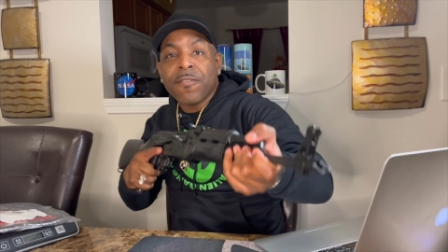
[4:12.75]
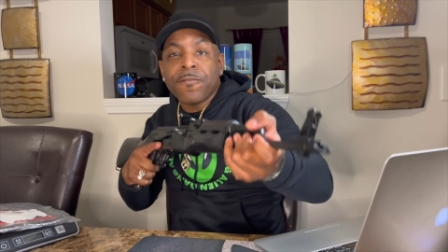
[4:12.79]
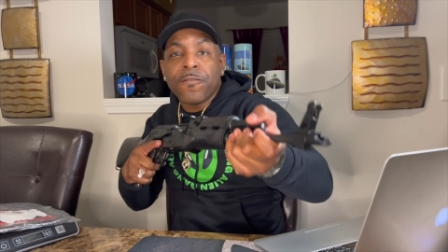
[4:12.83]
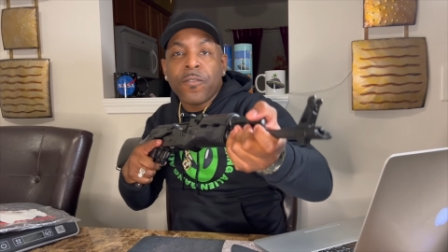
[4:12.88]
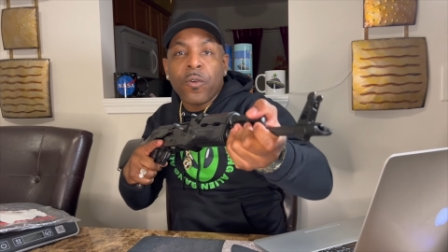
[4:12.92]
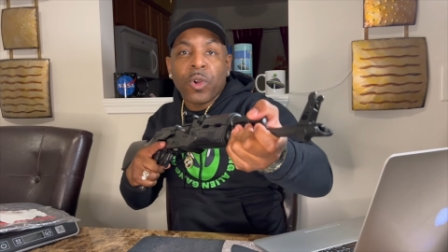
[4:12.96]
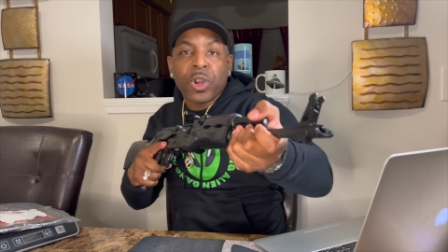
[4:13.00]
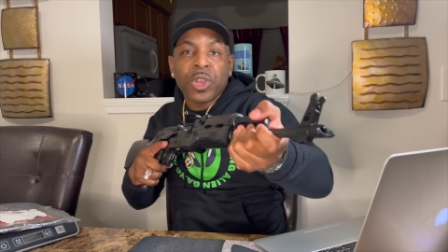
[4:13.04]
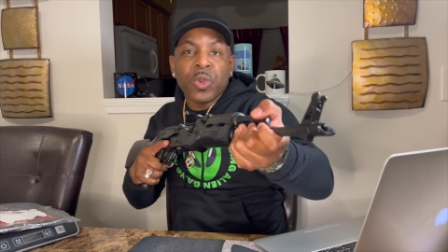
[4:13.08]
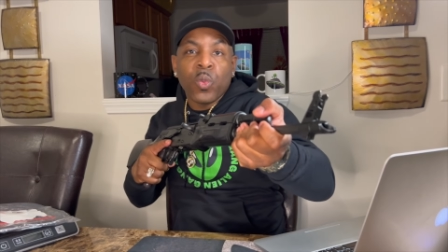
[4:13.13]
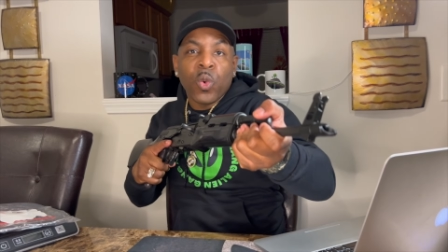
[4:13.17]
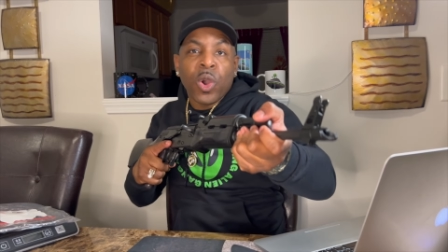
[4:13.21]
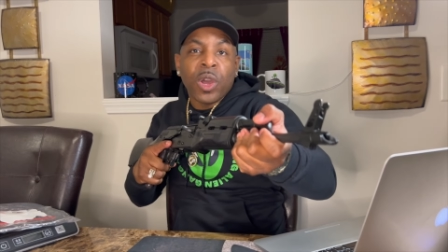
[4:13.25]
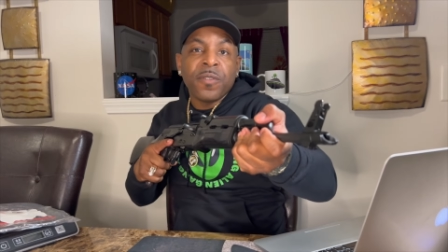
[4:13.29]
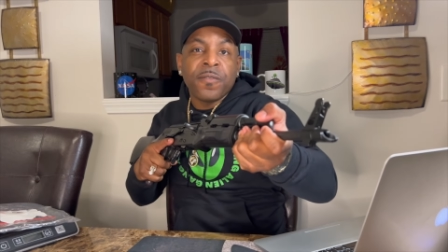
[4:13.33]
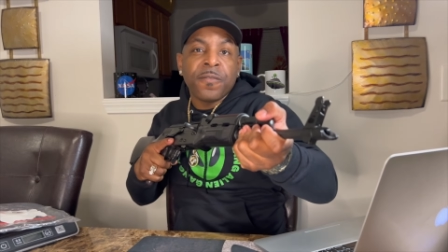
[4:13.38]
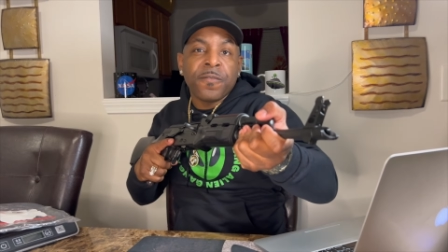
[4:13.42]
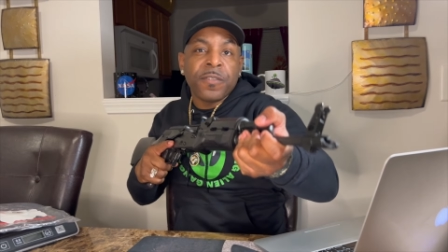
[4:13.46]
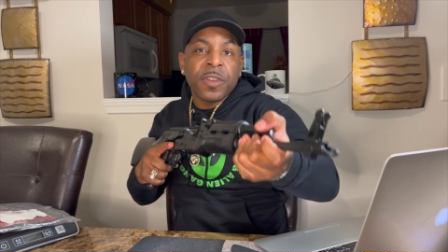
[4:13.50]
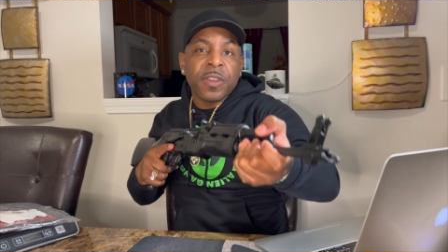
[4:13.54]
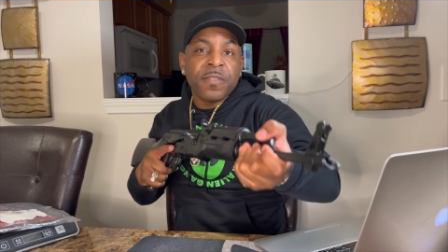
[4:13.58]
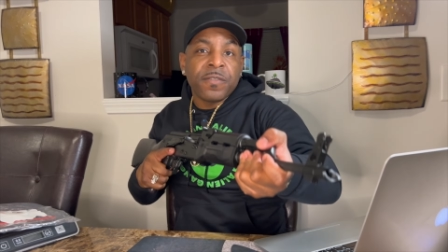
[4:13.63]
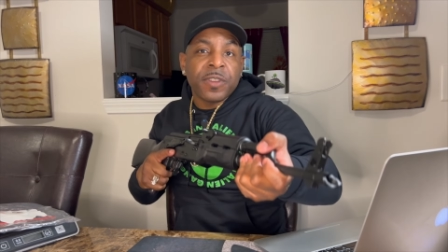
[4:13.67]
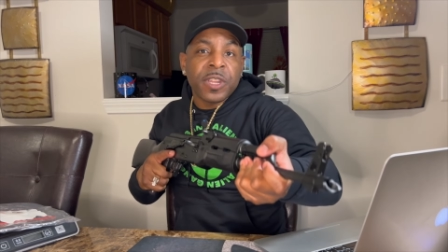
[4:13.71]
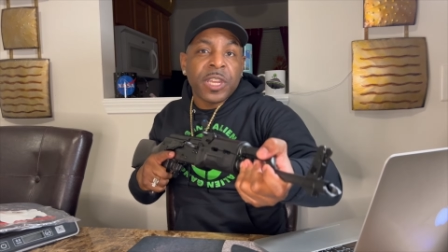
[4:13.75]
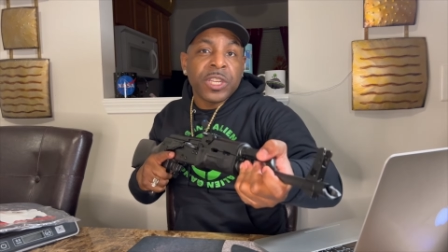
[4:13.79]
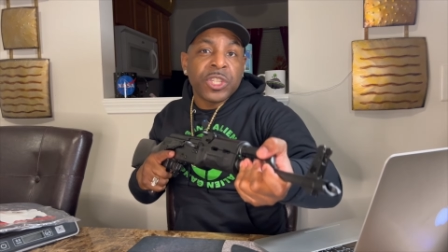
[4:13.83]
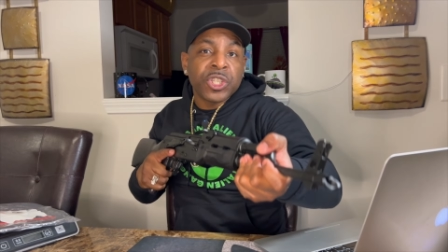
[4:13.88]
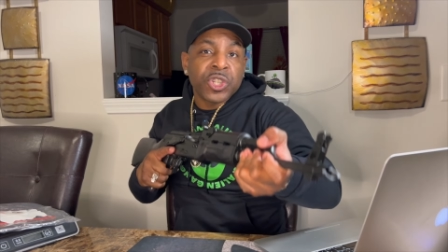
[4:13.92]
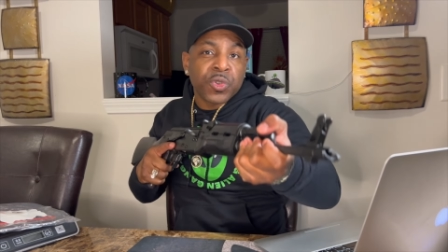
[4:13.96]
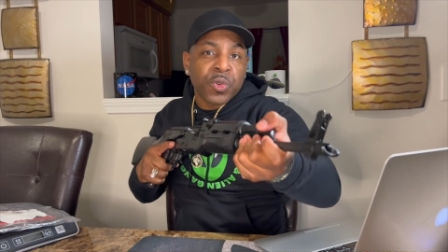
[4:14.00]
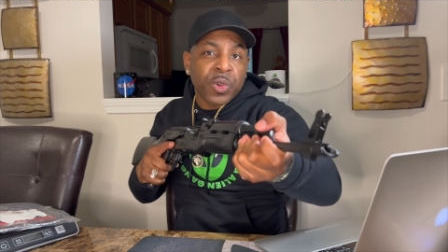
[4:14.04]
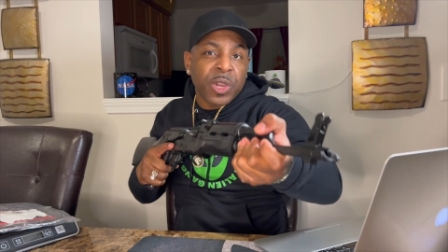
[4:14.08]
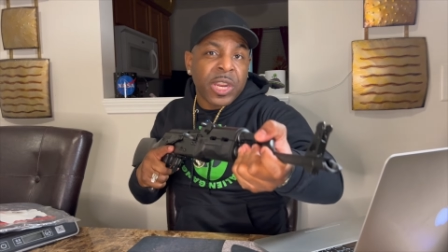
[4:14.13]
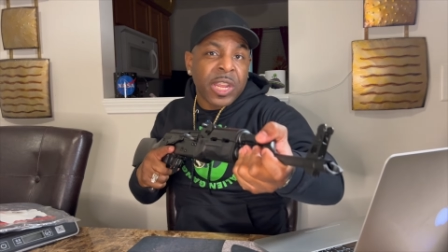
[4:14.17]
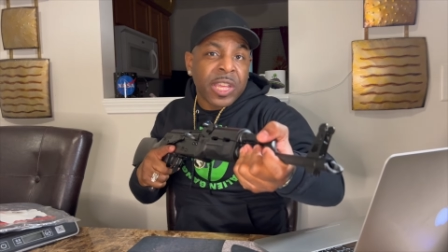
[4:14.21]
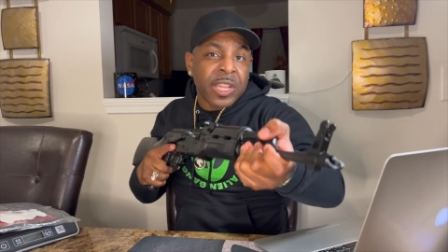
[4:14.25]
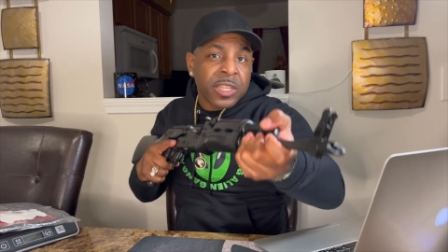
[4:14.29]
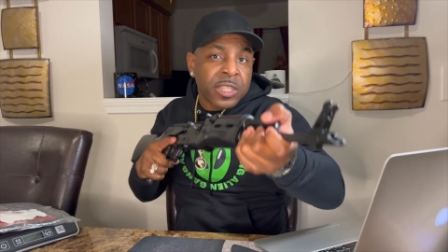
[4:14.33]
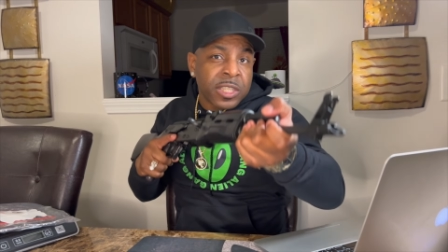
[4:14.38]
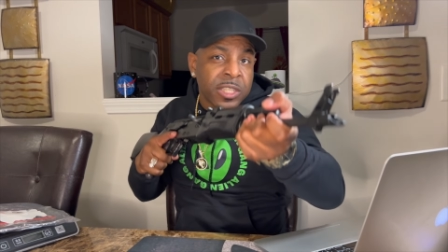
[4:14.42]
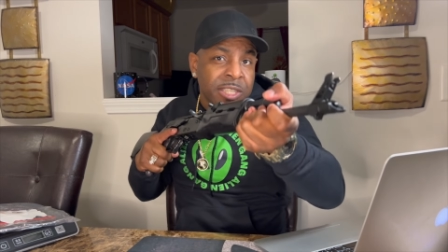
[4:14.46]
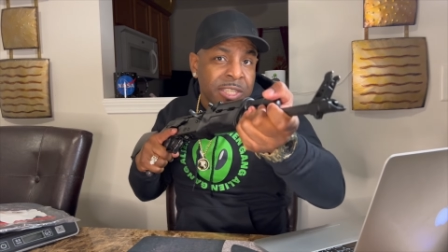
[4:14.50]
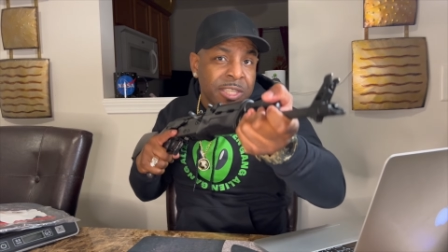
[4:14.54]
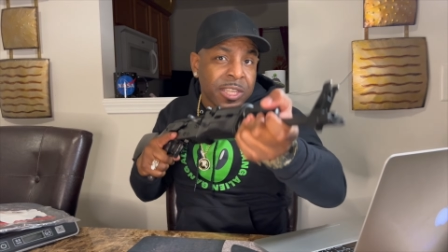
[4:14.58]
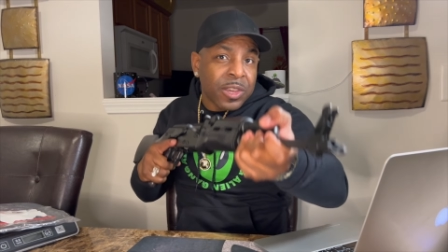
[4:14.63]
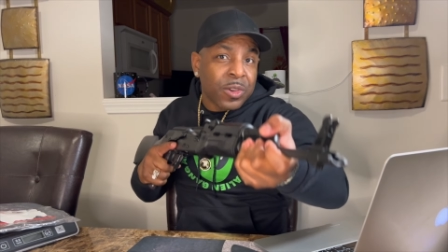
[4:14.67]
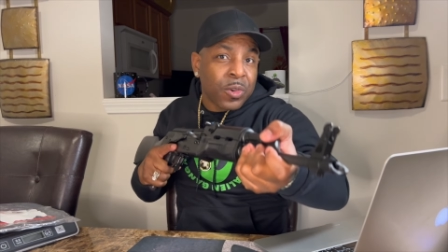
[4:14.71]
4150 treated
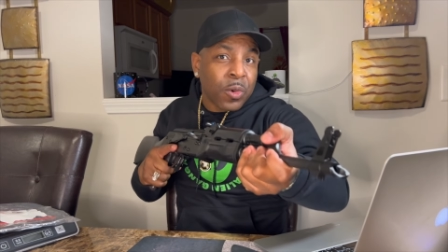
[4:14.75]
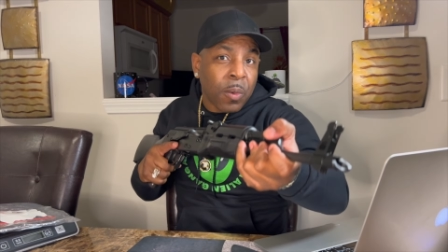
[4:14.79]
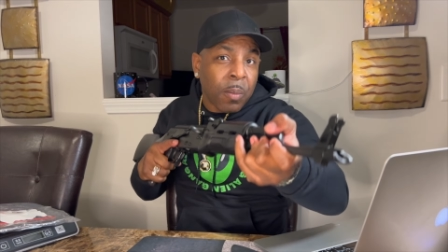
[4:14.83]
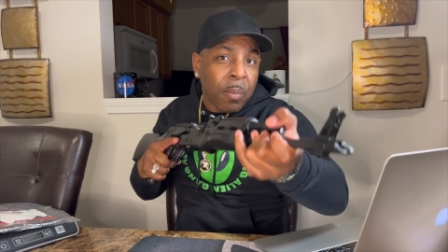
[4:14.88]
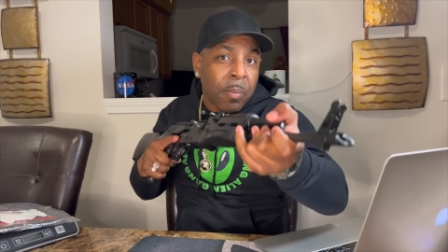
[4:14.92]
steel